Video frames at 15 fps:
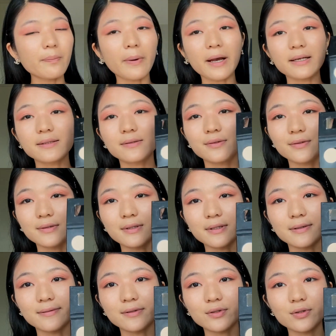back to
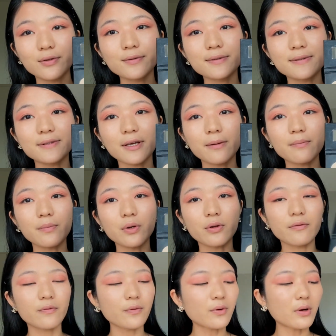this two same beautiful